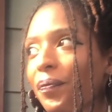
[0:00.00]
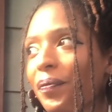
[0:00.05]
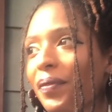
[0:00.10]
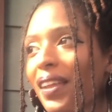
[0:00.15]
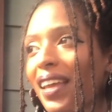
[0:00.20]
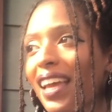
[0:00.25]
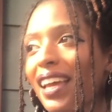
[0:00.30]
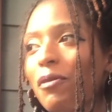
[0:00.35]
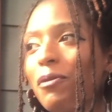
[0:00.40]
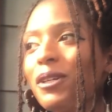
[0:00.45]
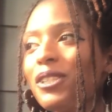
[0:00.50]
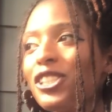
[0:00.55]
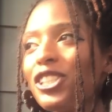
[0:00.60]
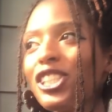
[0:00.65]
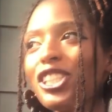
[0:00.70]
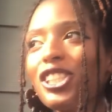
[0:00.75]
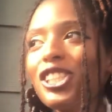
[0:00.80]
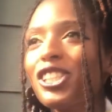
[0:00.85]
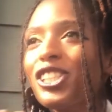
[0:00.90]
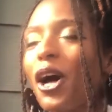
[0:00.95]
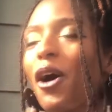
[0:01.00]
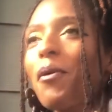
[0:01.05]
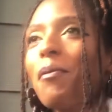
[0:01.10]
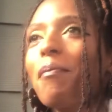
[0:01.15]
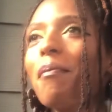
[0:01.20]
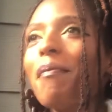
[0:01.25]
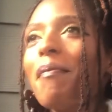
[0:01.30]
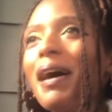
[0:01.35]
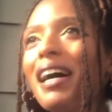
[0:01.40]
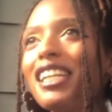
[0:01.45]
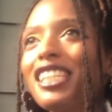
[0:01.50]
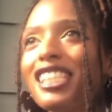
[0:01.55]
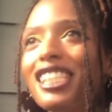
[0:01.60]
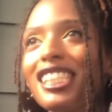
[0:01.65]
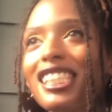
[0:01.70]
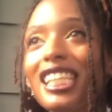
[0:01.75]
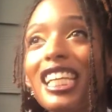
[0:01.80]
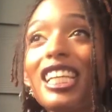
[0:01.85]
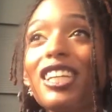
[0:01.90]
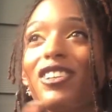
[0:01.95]
it was just so much
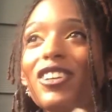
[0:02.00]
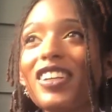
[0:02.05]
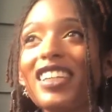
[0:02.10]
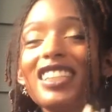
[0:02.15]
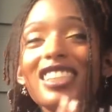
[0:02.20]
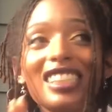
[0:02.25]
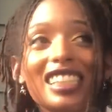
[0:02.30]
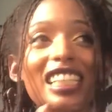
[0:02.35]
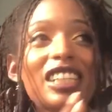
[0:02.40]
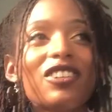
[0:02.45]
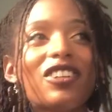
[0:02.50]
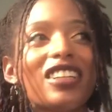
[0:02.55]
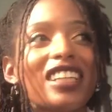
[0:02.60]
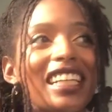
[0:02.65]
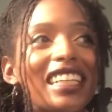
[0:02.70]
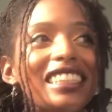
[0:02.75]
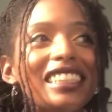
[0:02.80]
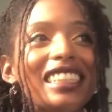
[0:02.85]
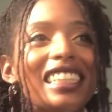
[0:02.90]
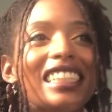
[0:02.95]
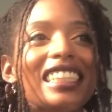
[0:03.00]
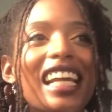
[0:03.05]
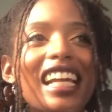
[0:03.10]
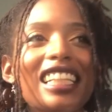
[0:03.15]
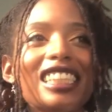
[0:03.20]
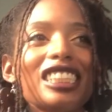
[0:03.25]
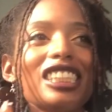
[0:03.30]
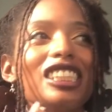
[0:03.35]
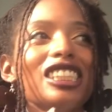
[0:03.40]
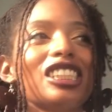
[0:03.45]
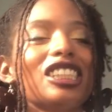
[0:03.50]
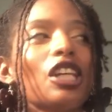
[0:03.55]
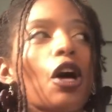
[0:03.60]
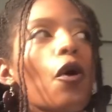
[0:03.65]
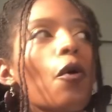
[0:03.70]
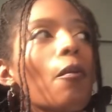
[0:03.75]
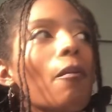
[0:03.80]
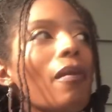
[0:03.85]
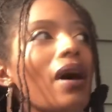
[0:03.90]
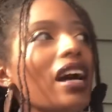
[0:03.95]
synchronicity and
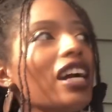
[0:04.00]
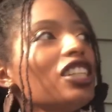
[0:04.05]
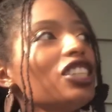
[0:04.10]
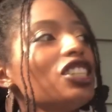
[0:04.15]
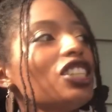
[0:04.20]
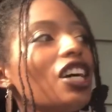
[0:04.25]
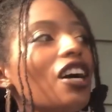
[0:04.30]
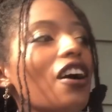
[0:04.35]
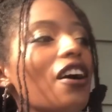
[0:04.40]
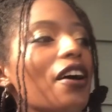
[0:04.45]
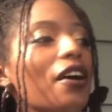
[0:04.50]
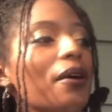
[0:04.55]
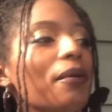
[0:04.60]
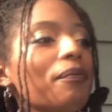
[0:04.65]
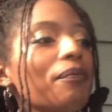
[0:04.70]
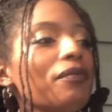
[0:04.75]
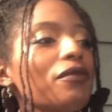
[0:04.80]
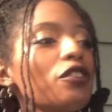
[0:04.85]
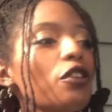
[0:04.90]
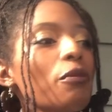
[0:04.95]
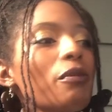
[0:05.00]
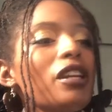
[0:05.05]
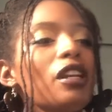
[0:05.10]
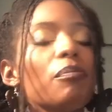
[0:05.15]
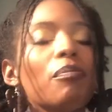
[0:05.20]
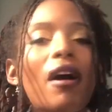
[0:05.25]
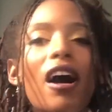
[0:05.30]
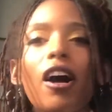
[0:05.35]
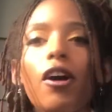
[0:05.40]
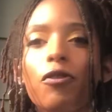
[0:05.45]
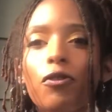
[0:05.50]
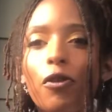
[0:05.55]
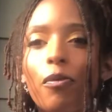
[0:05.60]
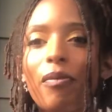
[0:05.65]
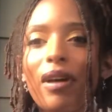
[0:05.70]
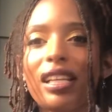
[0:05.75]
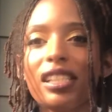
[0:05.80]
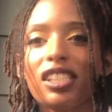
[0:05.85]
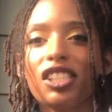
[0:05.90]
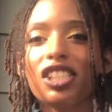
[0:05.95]
so many powerful
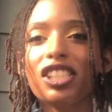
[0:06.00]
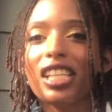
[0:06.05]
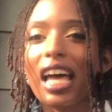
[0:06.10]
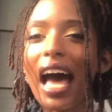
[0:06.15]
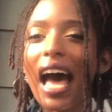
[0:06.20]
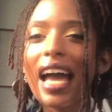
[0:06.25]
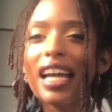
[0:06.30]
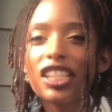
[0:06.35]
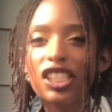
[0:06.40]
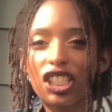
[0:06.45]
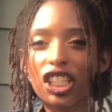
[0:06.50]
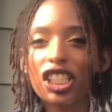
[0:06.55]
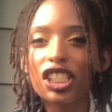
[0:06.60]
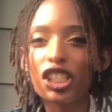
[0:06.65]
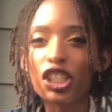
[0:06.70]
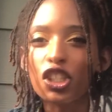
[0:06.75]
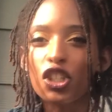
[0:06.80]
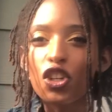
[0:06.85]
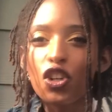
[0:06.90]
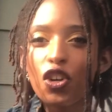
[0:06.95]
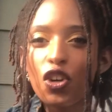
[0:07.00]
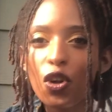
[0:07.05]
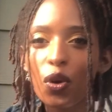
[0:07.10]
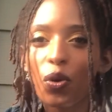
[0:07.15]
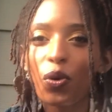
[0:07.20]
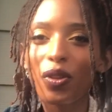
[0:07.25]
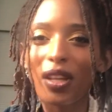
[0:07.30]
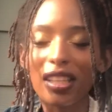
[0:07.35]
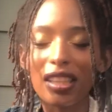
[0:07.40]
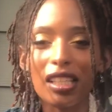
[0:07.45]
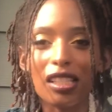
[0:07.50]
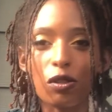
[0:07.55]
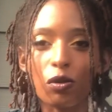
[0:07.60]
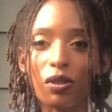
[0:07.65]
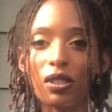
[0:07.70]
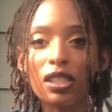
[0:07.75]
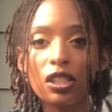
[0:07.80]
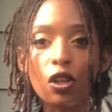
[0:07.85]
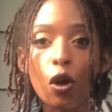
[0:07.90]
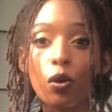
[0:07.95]
messages. I just knew that this
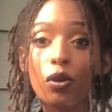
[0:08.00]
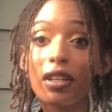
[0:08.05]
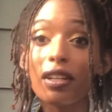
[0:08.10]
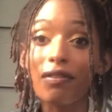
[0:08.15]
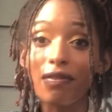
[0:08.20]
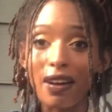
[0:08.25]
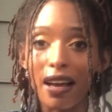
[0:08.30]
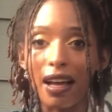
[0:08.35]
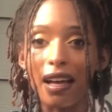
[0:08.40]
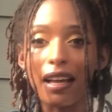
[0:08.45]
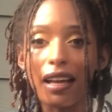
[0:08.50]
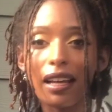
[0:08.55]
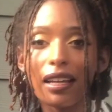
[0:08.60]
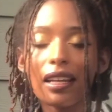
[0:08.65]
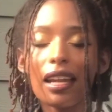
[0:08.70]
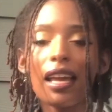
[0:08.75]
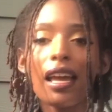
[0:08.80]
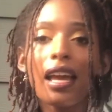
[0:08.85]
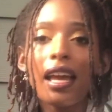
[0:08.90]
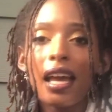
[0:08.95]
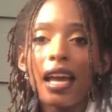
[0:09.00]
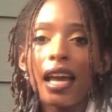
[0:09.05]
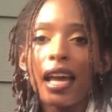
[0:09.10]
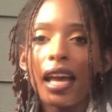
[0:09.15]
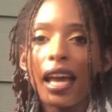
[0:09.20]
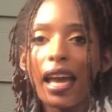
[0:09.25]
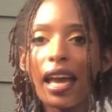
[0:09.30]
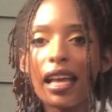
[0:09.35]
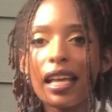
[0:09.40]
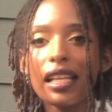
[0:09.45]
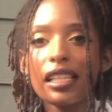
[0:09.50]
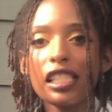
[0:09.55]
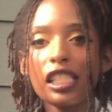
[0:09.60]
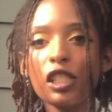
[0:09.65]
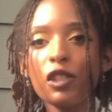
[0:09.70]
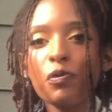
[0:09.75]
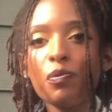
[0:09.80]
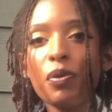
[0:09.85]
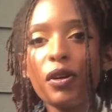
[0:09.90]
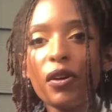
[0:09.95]
was so divine. And
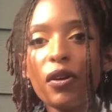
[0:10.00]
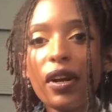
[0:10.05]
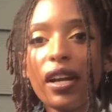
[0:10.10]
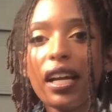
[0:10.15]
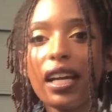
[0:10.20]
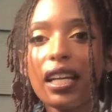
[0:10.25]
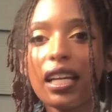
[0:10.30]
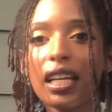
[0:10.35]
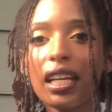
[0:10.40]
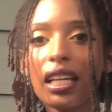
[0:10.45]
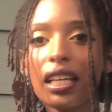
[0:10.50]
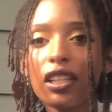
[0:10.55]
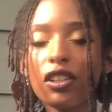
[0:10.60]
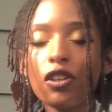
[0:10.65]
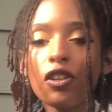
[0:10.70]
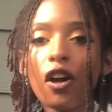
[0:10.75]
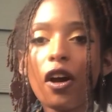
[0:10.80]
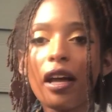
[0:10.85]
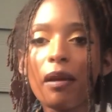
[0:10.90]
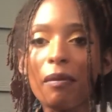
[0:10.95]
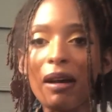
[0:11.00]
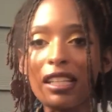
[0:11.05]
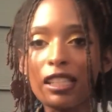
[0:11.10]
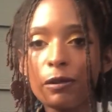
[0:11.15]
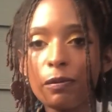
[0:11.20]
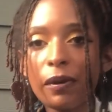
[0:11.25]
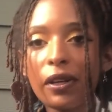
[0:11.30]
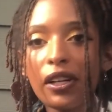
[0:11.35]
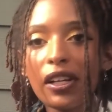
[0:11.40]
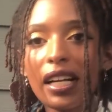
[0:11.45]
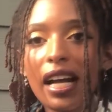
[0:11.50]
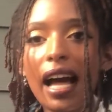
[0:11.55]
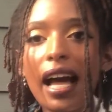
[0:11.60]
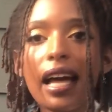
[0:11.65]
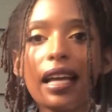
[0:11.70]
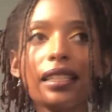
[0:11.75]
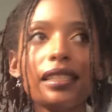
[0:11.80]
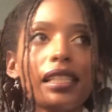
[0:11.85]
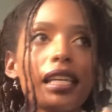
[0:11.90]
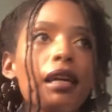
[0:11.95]
spirit, and my spirit
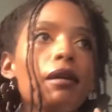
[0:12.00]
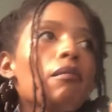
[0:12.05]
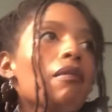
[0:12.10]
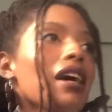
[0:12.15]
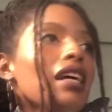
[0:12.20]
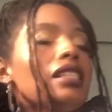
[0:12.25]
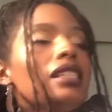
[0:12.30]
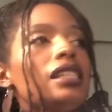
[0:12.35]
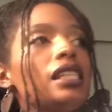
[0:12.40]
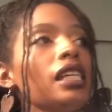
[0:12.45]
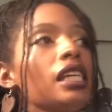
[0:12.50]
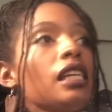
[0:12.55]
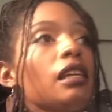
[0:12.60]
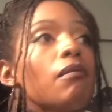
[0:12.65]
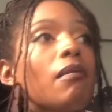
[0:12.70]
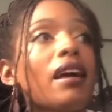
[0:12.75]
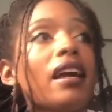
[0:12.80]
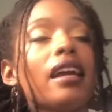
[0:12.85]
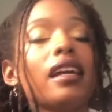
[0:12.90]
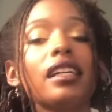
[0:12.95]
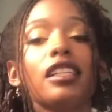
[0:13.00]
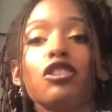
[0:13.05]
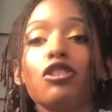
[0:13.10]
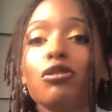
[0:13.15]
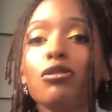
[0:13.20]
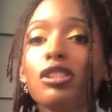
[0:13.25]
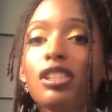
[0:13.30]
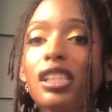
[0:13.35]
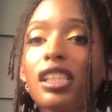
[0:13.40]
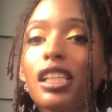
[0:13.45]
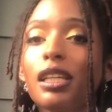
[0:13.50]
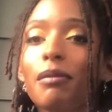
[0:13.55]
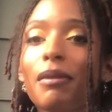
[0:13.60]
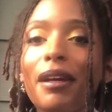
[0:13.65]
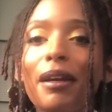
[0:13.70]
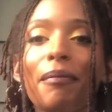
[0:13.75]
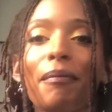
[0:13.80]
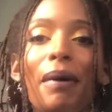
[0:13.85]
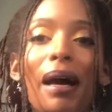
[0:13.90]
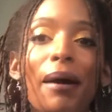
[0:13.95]
guides and my team, my angel team,
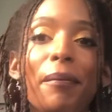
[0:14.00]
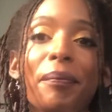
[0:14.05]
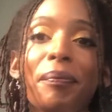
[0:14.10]
and my,